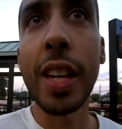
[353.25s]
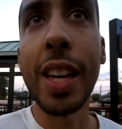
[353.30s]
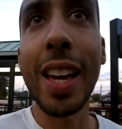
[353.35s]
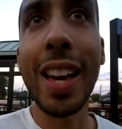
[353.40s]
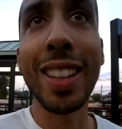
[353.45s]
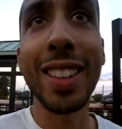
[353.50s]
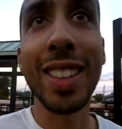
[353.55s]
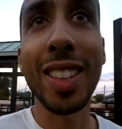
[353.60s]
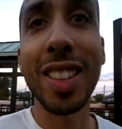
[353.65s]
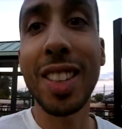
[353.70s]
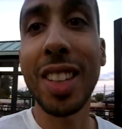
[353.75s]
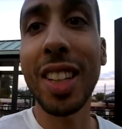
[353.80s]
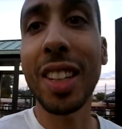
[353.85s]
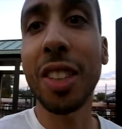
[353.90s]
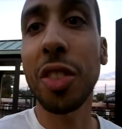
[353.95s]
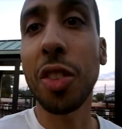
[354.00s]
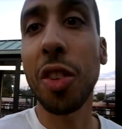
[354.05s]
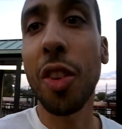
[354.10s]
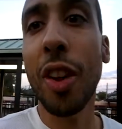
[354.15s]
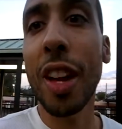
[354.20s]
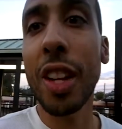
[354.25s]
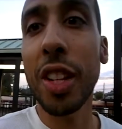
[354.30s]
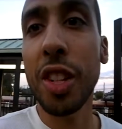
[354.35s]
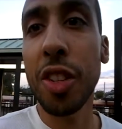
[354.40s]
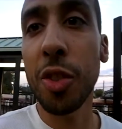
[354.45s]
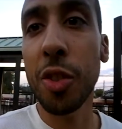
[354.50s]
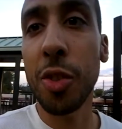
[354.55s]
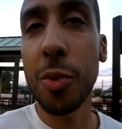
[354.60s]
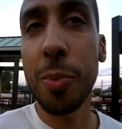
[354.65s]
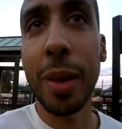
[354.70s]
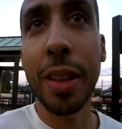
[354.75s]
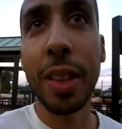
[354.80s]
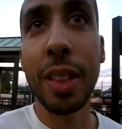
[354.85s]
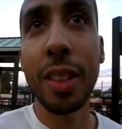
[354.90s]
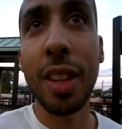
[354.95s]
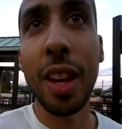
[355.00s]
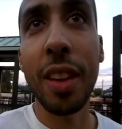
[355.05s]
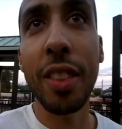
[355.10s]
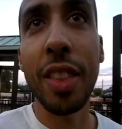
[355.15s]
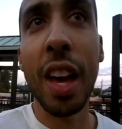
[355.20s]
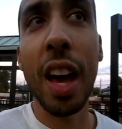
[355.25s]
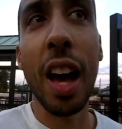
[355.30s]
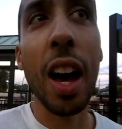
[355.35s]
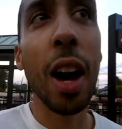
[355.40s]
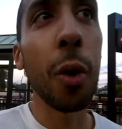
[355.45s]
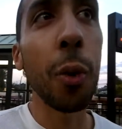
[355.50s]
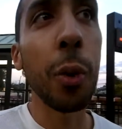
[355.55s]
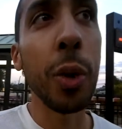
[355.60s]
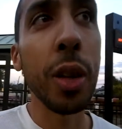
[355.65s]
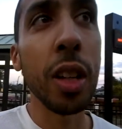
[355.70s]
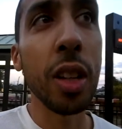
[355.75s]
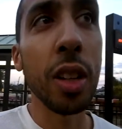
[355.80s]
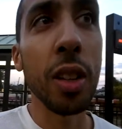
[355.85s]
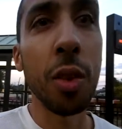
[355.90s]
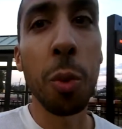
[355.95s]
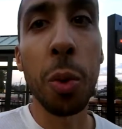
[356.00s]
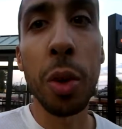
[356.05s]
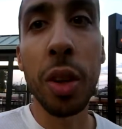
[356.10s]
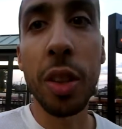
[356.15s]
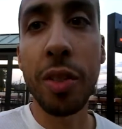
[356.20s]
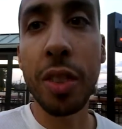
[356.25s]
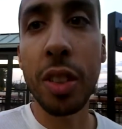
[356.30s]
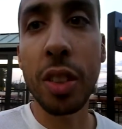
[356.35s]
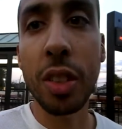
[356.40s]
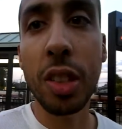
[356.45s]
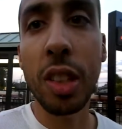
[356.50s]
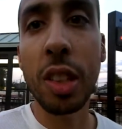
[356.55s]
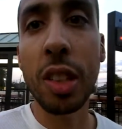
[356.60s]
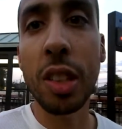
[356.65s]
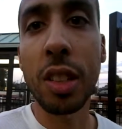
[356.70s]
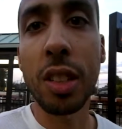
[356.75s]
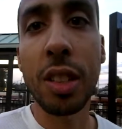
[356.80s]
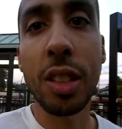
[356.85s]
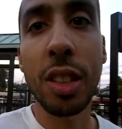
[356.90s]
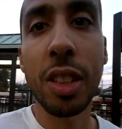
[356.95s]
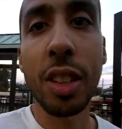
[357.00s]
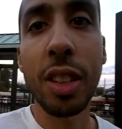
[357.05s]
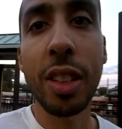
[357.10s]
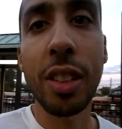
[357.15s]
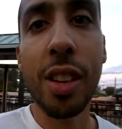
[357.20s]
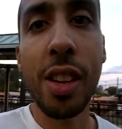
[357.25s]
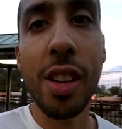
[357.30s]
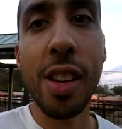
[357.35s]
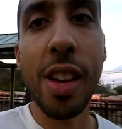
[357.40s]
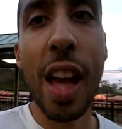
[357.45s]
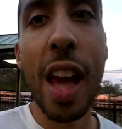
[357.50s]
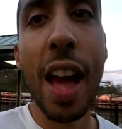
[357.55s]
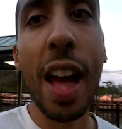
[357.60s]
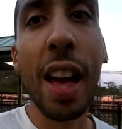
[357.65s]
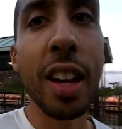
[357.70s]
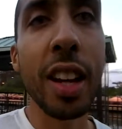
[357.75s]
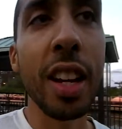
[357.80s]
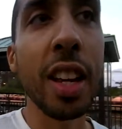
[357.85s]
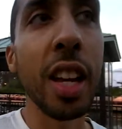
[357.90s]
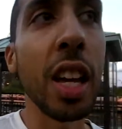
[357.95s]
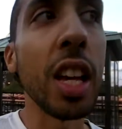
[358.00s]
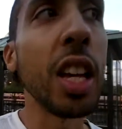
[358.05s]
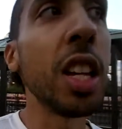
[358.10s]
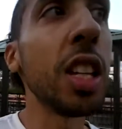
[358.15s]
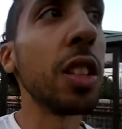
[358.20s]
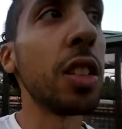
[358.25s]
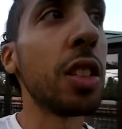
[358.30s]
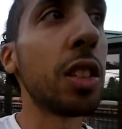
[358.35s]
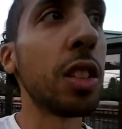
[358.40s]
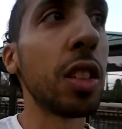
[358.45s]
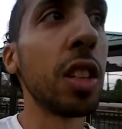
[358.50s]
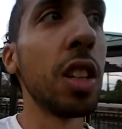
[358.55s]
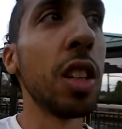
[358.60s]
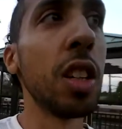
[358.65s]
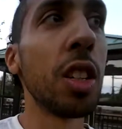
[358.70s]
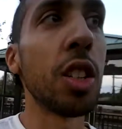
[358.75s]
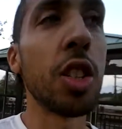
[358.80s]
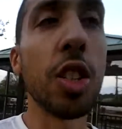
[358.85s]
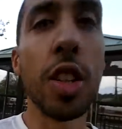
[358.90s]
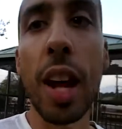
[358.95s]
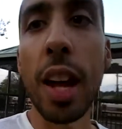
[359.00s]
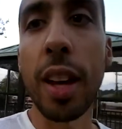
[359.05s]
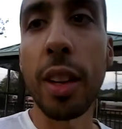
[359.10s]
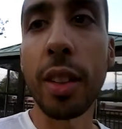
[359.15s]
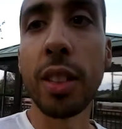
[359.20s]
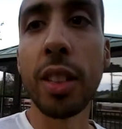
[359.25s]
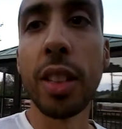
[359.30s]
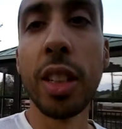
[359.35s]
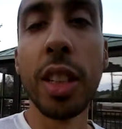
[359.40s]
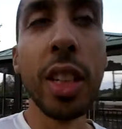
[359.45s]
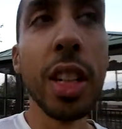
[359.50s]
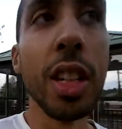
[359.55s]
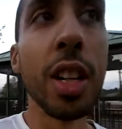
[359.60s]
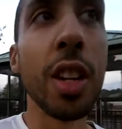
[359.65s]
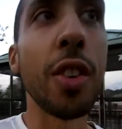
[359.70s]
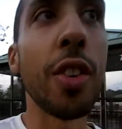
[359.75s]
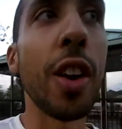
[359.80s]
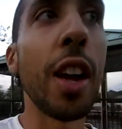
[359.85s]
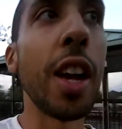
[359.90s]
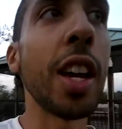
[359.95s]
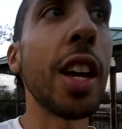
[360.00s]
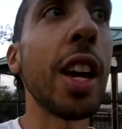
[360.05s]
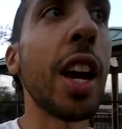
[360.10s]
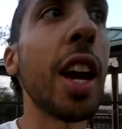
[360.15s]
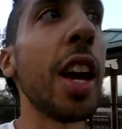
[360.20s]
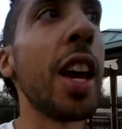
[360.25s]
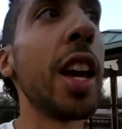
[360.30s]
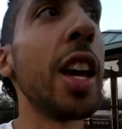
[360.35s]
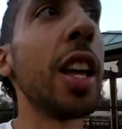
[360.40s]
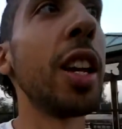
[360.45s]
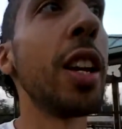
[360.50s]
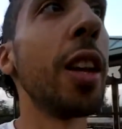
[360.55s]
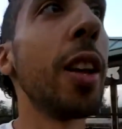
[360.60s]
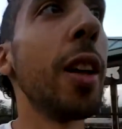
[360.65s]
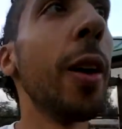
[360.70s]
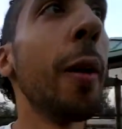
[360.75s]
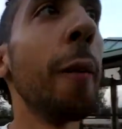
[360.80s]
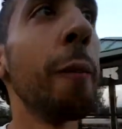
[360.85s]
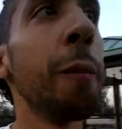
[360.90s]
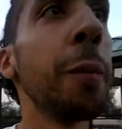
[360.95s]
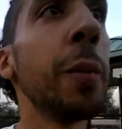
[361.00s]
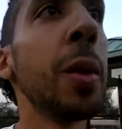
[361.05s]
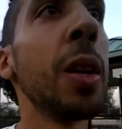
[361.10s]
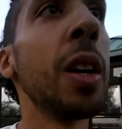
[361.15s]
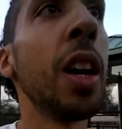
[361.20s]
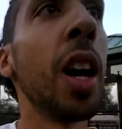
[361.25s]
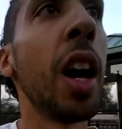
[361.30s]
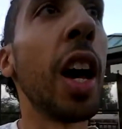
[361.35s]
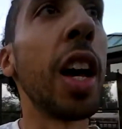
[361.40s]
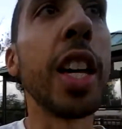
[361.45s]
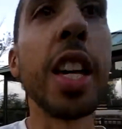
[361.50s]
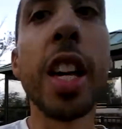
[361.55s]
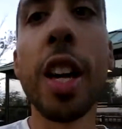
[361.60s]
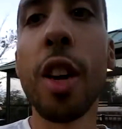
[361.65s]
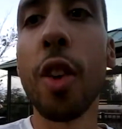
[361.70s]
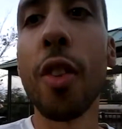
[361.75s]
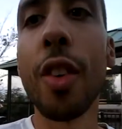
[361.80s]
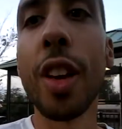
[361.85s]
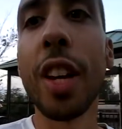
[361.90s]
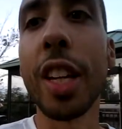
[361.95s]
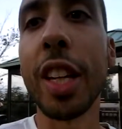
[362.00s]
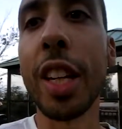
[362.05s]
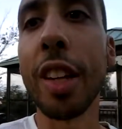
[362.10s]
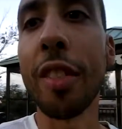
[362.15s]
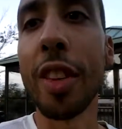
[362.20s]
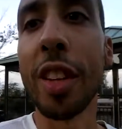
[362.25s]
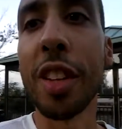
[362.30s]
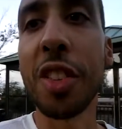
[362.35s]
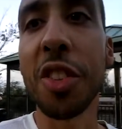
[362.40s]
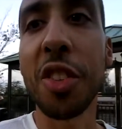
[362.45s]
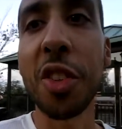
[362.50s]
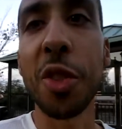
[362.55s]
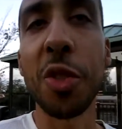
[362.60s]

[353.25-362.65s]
he had 6 grandchildren by the time that Howie, one of his sons, had his child, right? And he had already given his